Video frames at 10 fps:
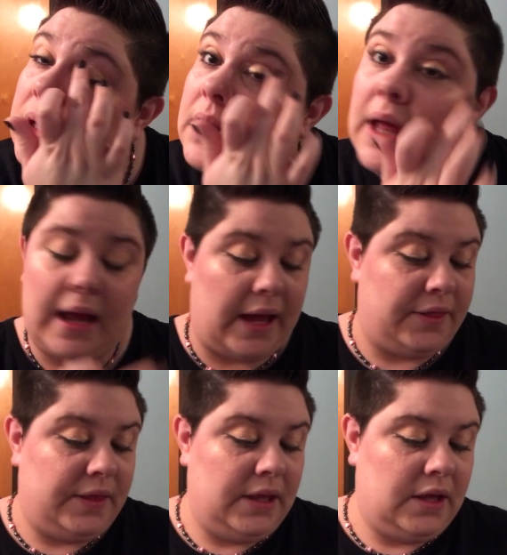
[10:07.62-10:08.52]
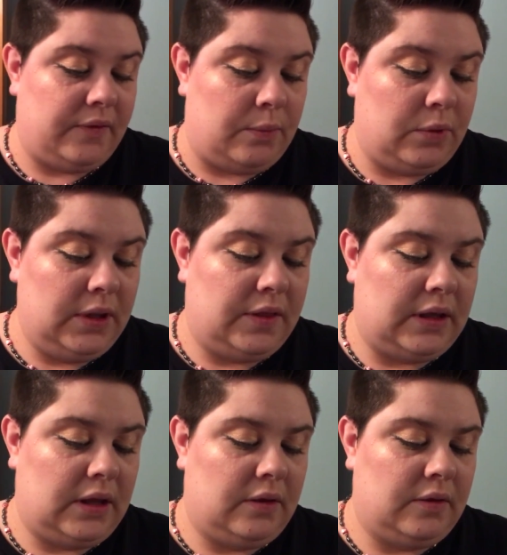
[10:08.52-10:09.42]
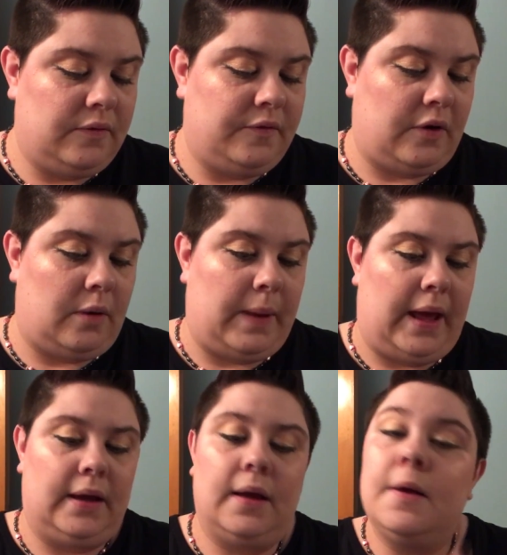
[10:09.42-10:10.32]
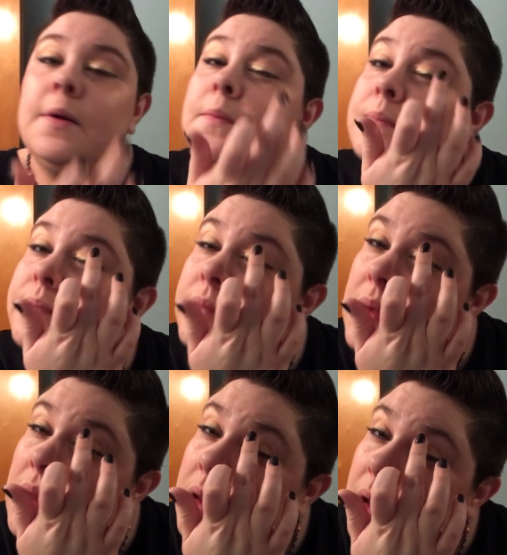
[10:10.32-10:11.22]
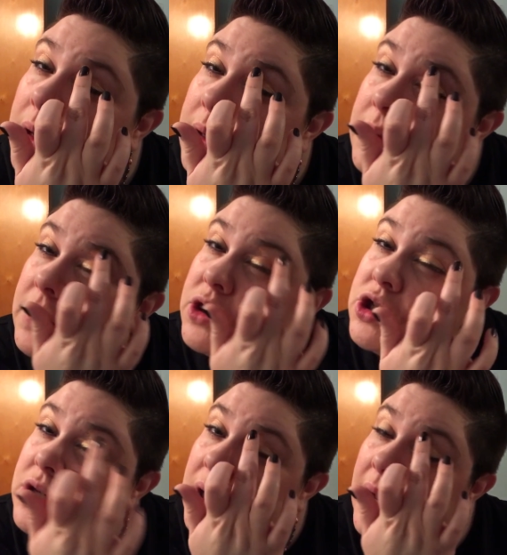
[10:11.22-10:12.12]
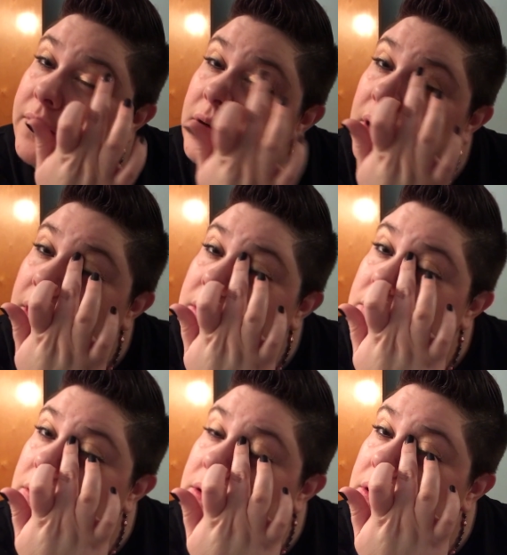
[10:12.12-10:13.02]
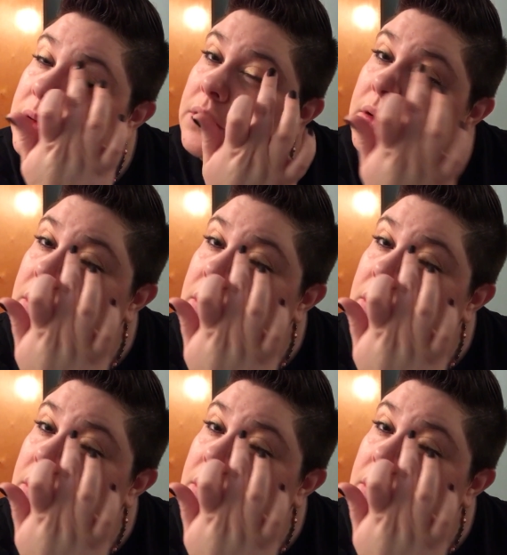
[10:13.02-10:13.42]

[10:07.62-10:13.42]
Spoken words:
gonna lie, I think if I'm really thinking far back, I did this shit after high school too.